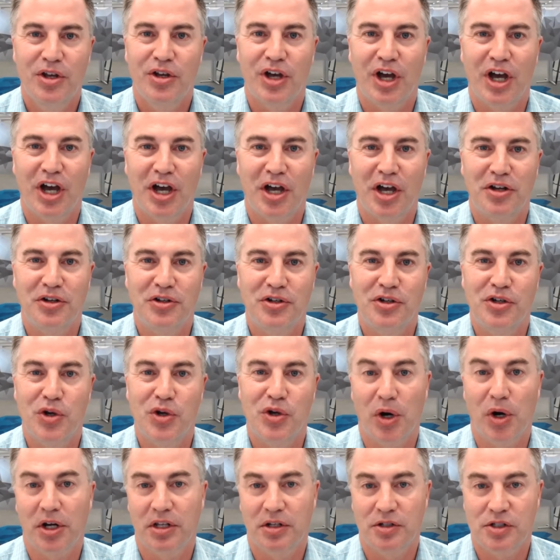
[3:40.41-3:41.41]
Uh, New
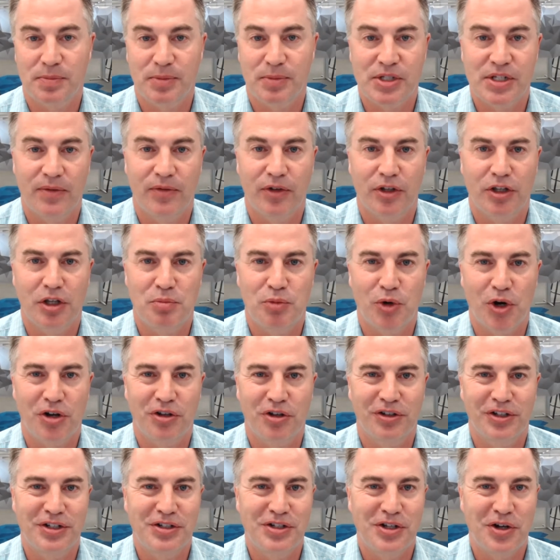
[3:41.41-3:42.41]
York and specifically
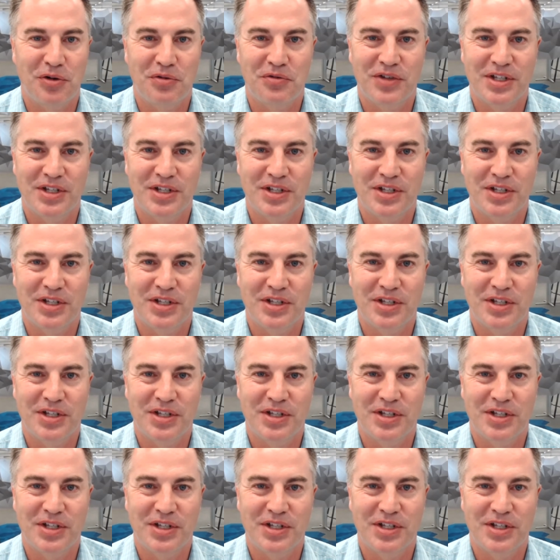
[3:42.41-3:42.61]
Brooklyn, you know,